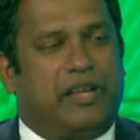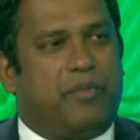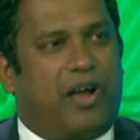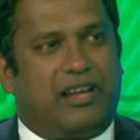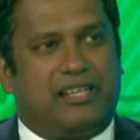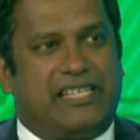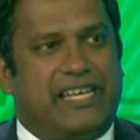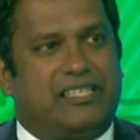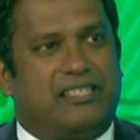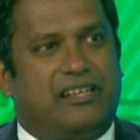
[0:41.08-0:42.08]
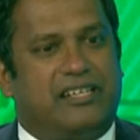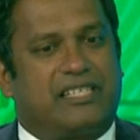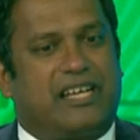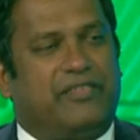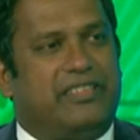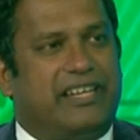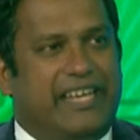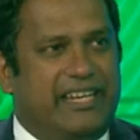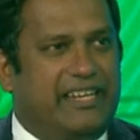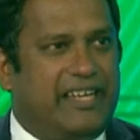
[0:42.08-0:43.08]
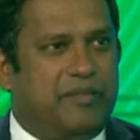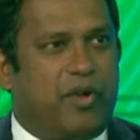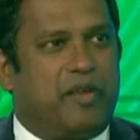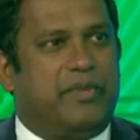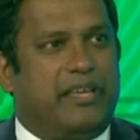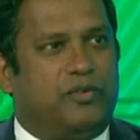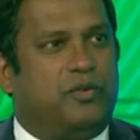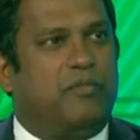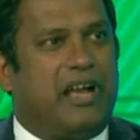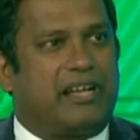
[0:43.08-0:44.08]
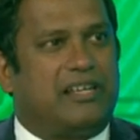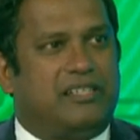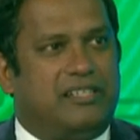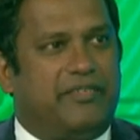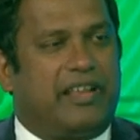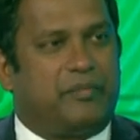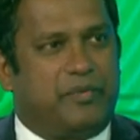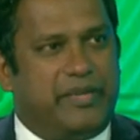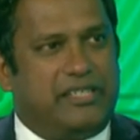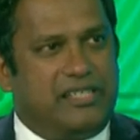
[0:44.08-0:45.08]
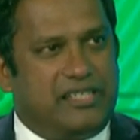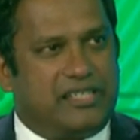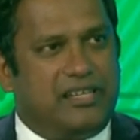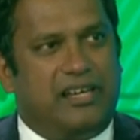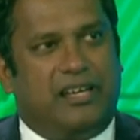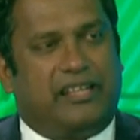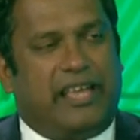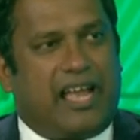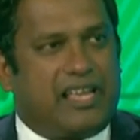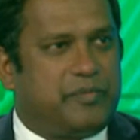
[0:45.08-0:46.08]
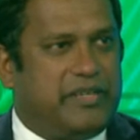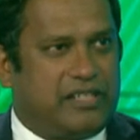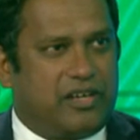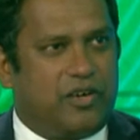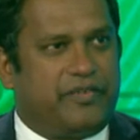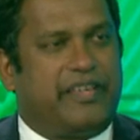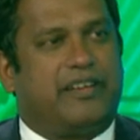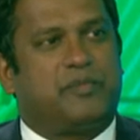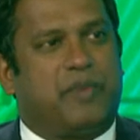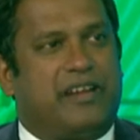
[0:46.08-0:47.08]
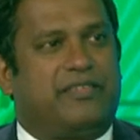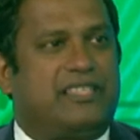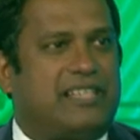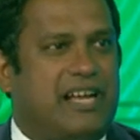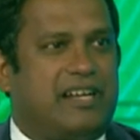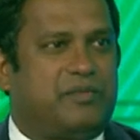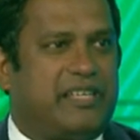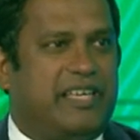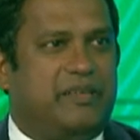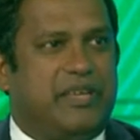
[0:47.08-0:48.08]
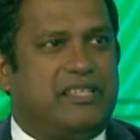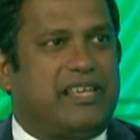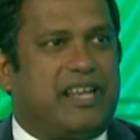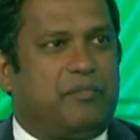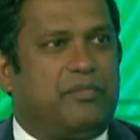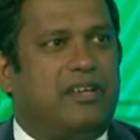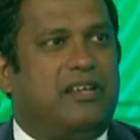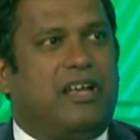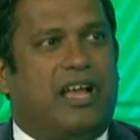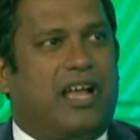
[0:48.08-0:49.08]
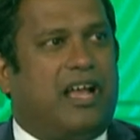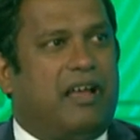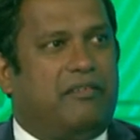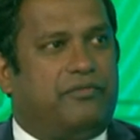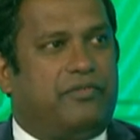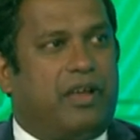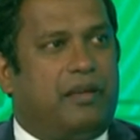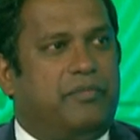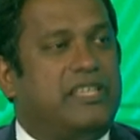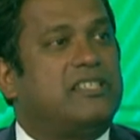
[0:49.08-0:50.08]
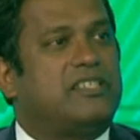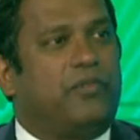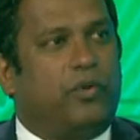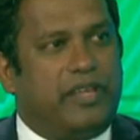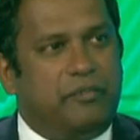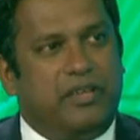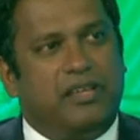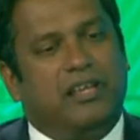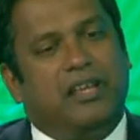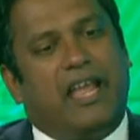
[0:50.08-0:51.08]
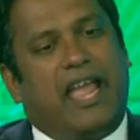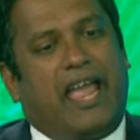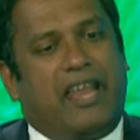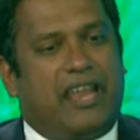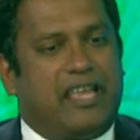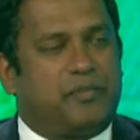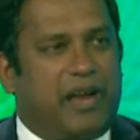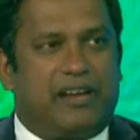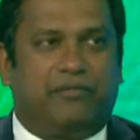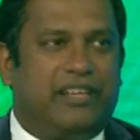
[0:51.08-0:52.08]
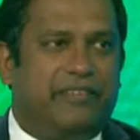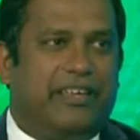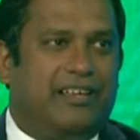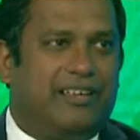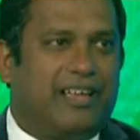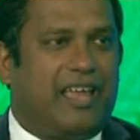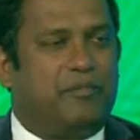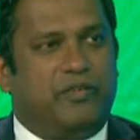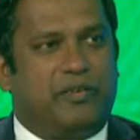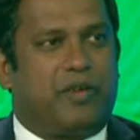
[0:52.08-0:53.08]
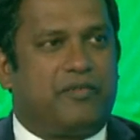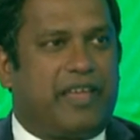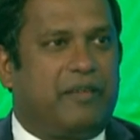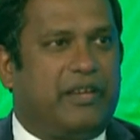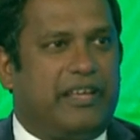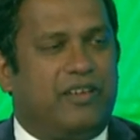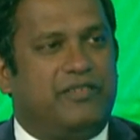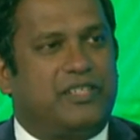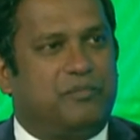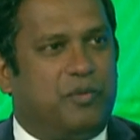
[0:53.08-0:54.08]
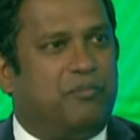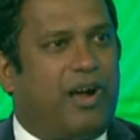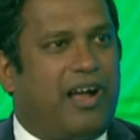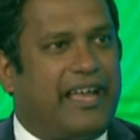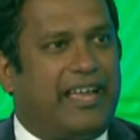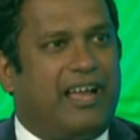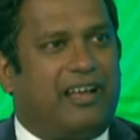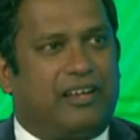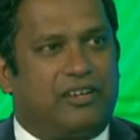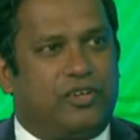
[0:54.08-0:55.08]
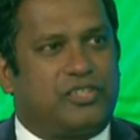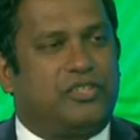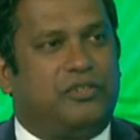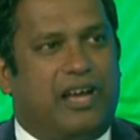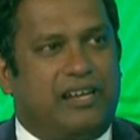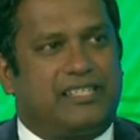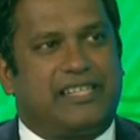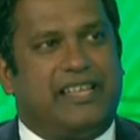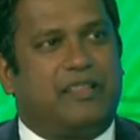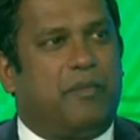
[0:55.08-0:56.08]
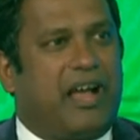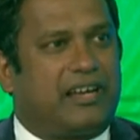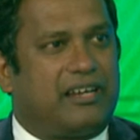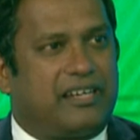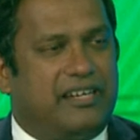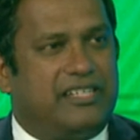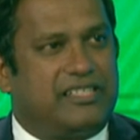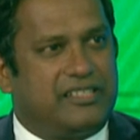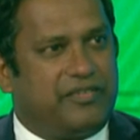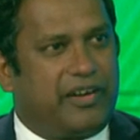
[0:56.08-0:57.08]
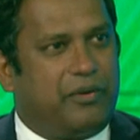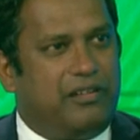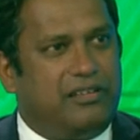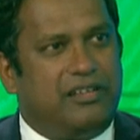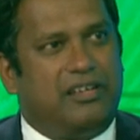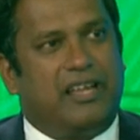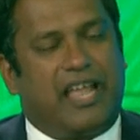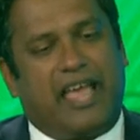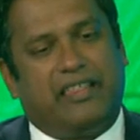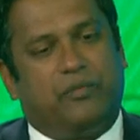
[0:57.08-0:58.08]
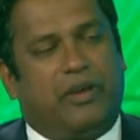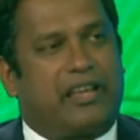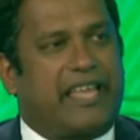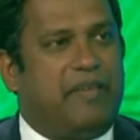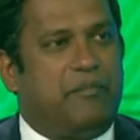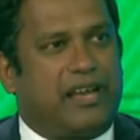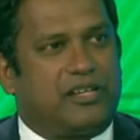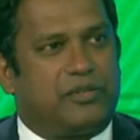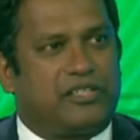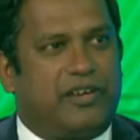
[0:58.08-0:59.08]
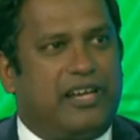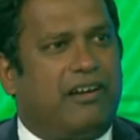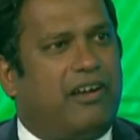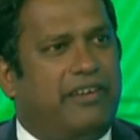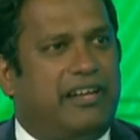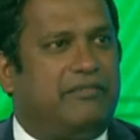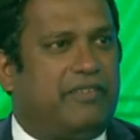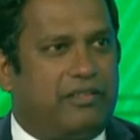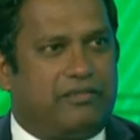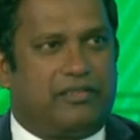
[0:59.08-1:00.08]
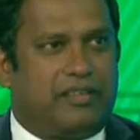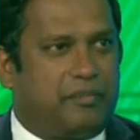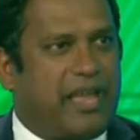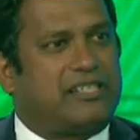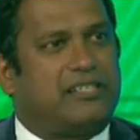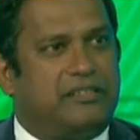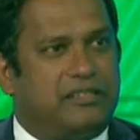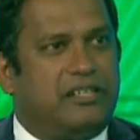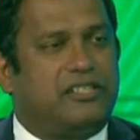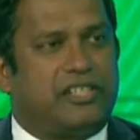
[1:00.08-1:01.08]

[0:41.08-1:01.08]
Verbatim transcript: a pilot test and discovered that India might be a good market to develop a business. Mm they asked me to go over there as part of the startup team and set up uh, a, business for them. Mm. And as part of living and moving my family over to Mumbai, I got to understand the market conditions very well. Mm. And then when I came back to Australia, I really felt the passion to